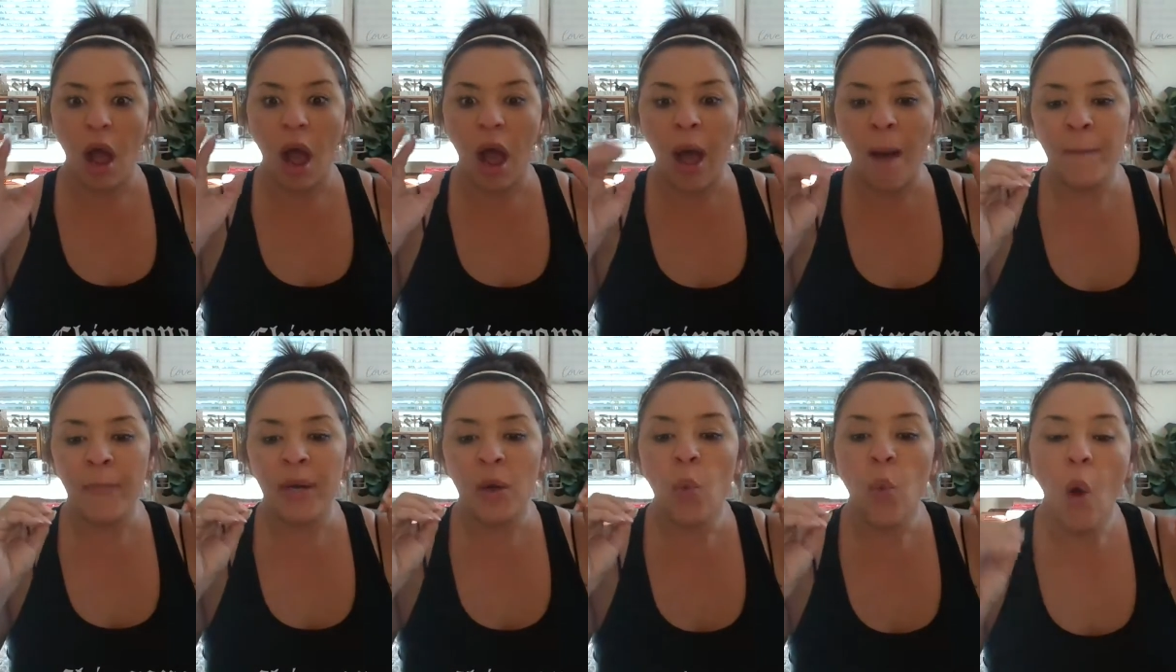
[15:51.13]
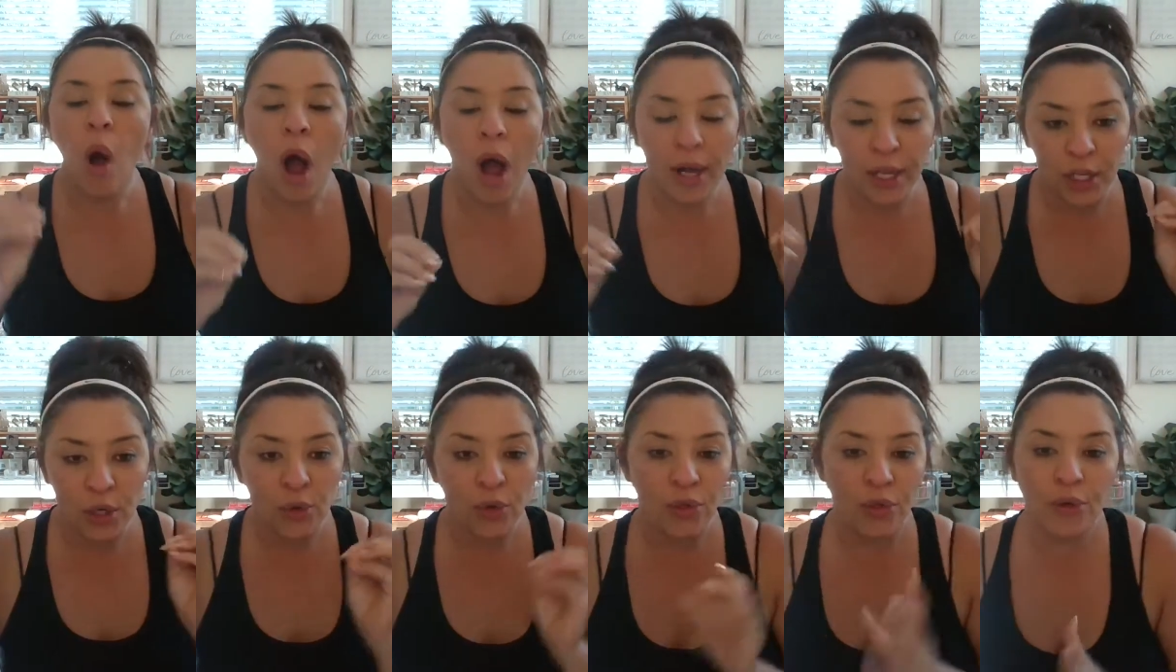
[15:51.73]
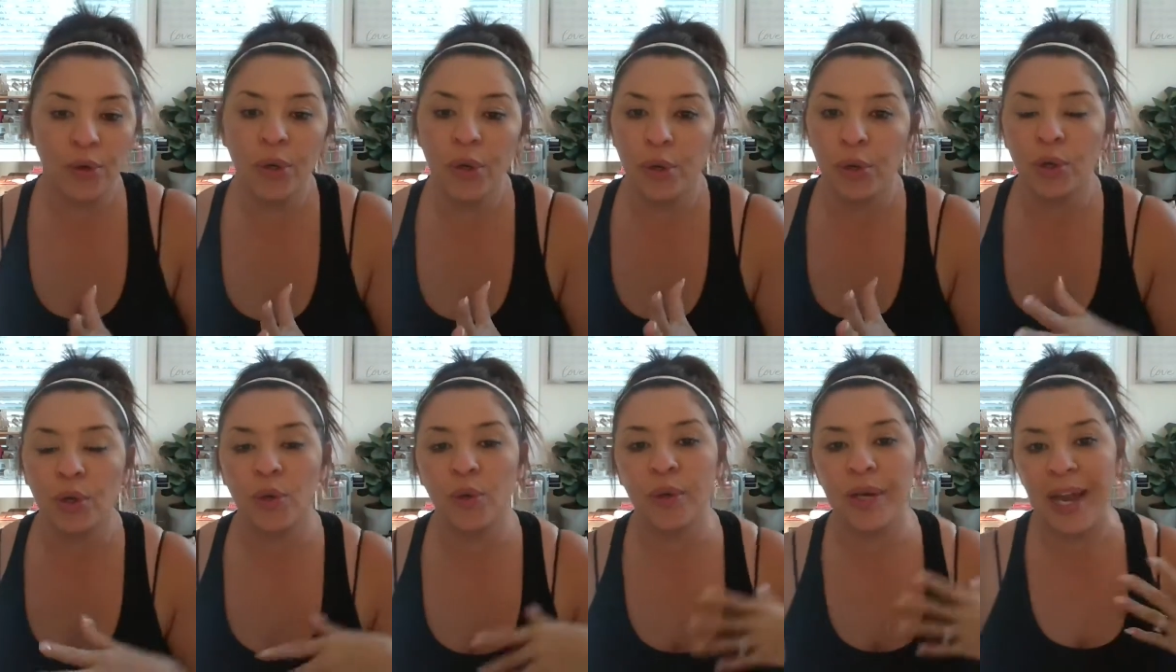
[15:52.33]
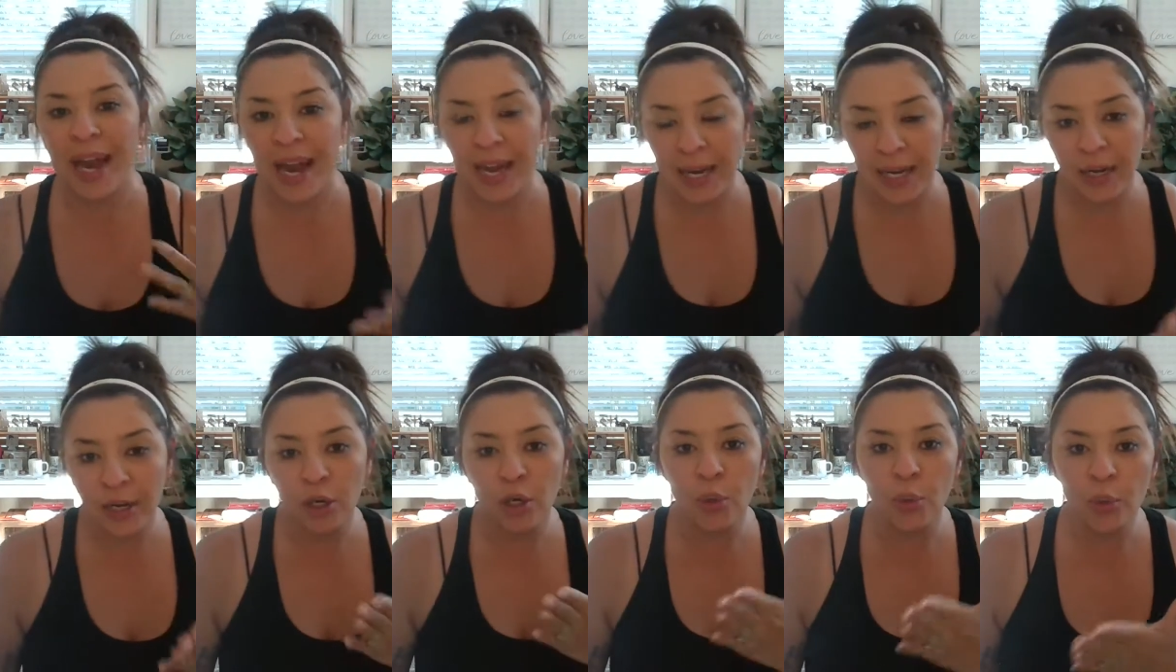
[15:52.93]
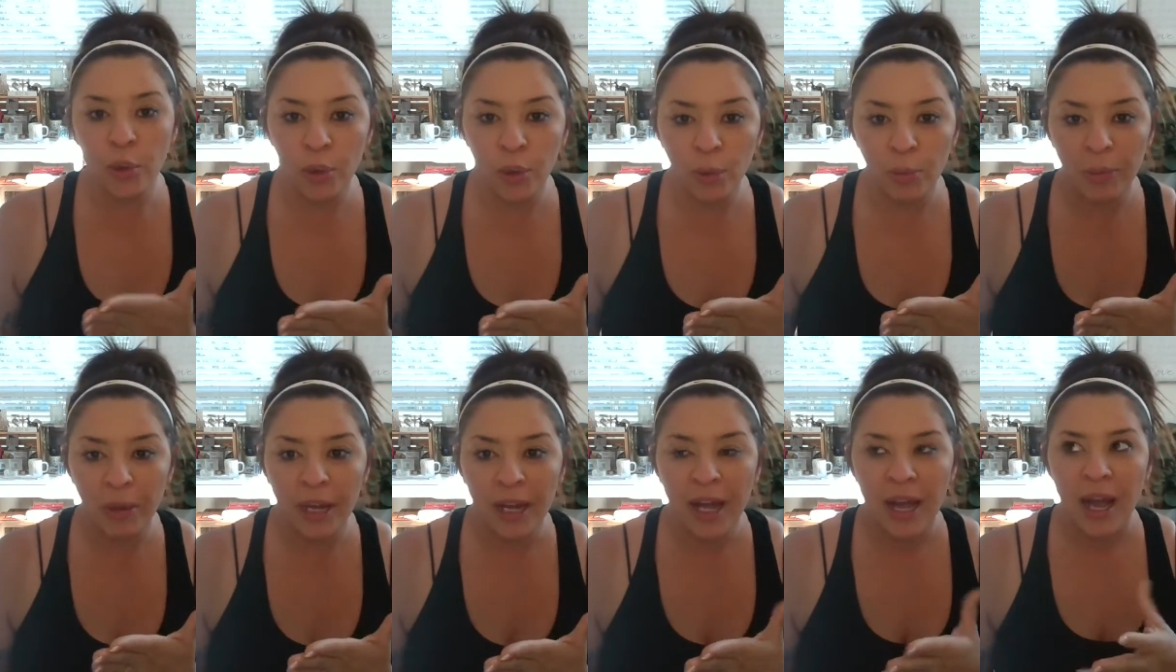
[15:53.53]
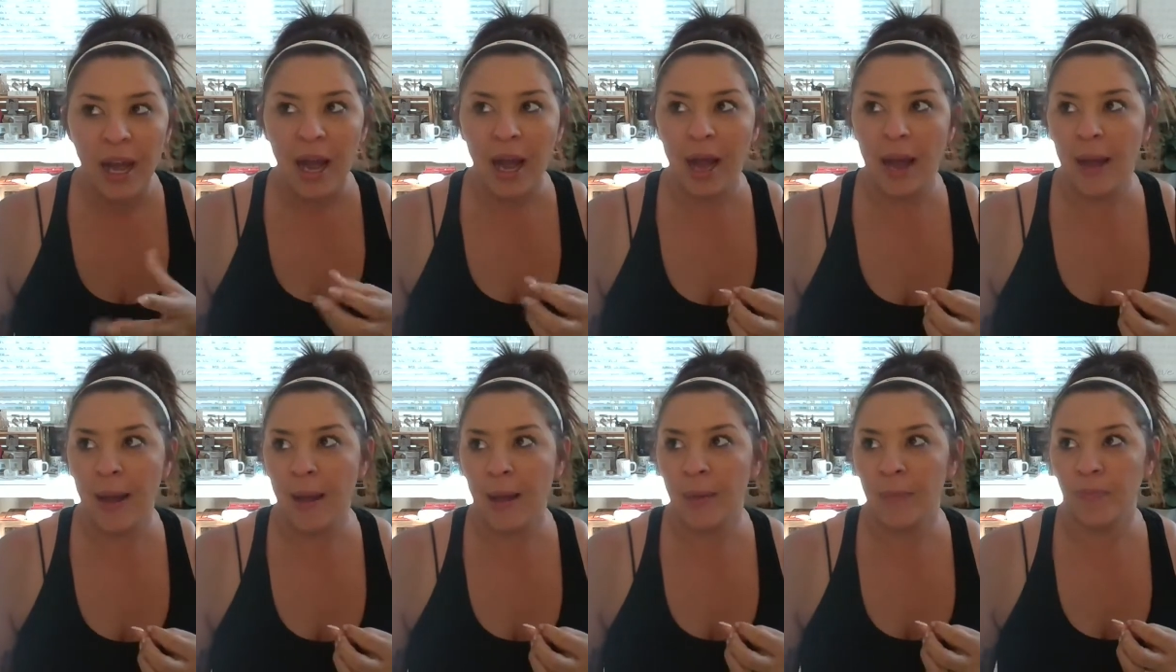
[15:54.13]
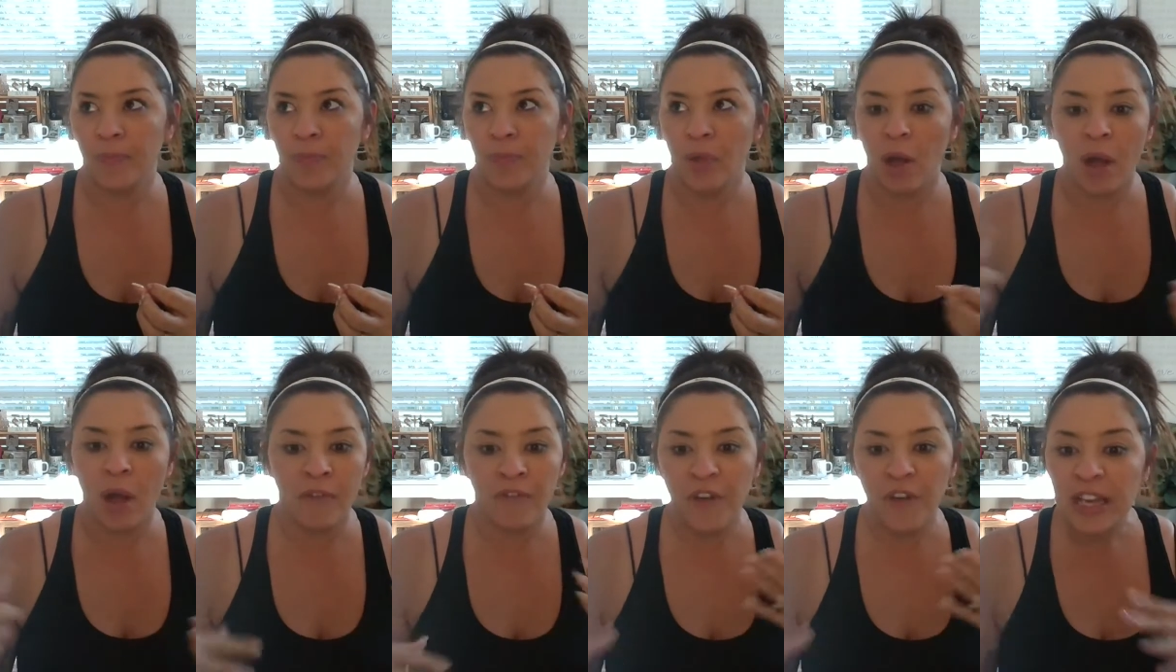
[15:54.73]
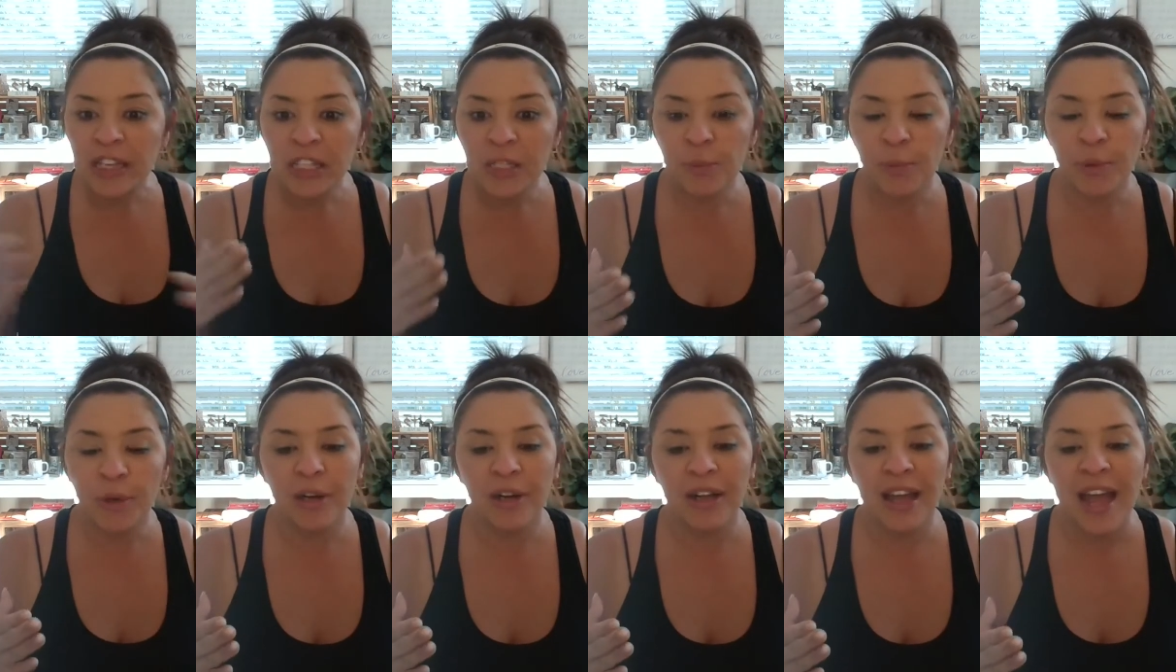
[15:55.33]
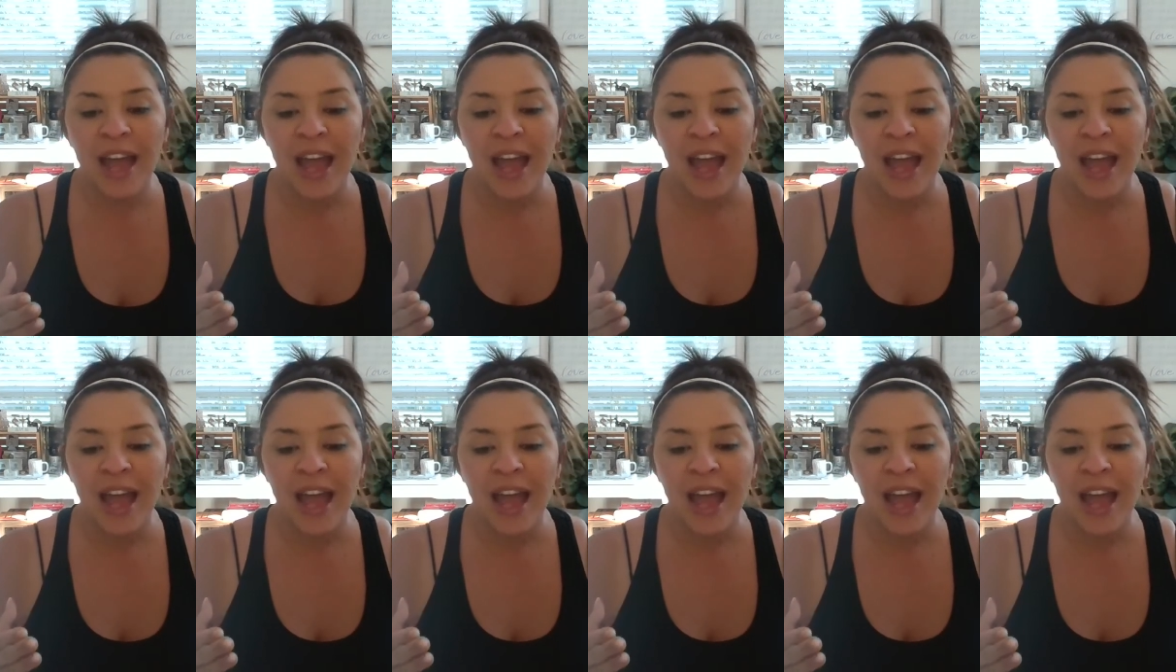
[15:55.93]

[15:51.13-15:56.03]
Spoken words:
I'm going to walk you through creating a group on Facebook,